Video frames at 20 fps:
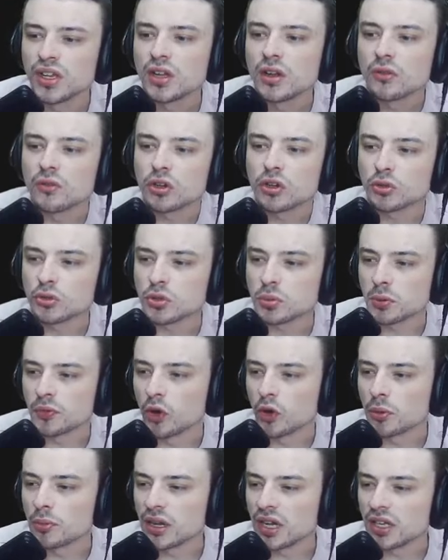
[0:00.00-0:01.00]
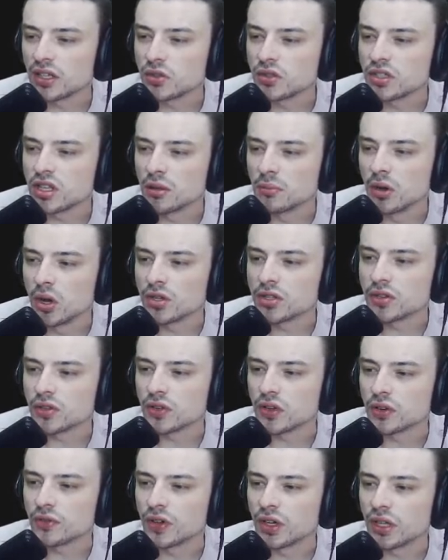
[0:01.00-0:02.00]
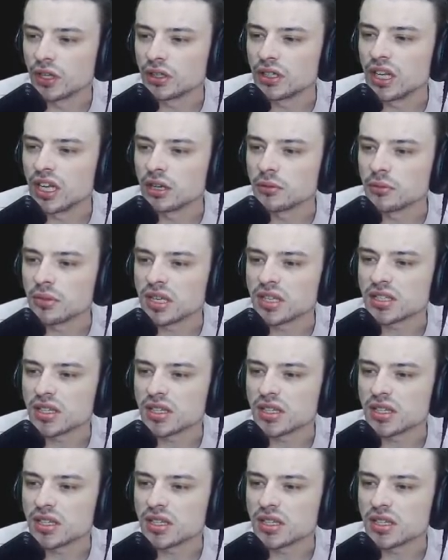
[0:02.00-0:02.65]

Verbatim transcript: Rituals are performed by using the bones of your fallen enemies.